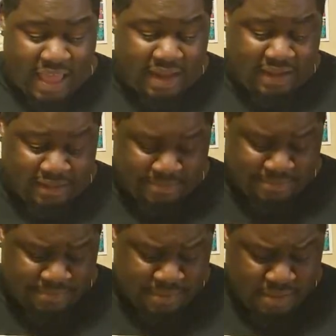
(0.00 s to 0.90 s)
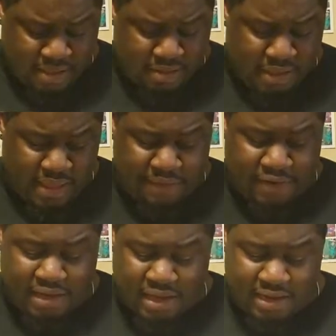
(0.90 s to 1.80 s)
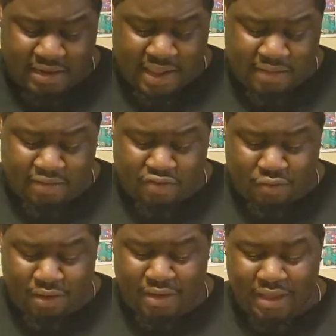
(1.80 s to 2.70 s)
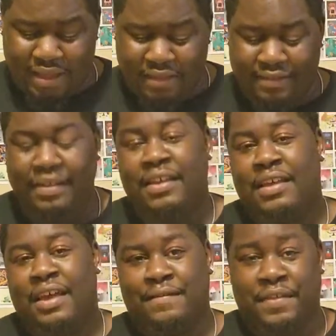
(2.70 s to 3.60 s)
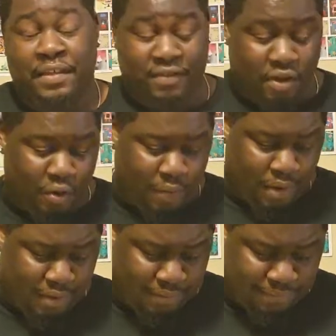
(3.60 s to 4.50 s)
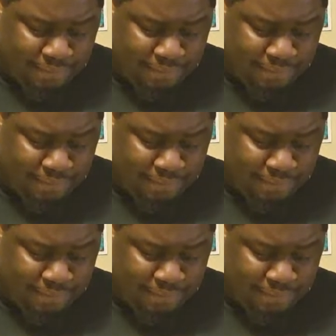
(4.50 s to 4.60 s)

attic. He'll even cut it down to 20 days if things go well.